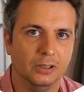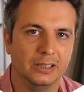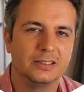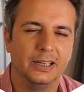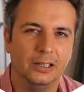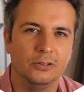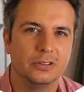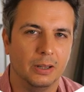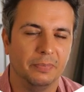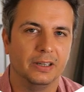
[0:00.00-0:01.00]
it's telling you
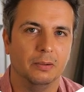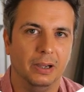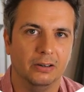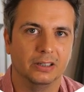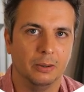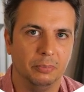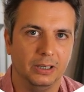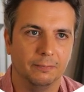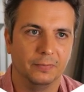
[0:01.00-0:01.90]
something about a company.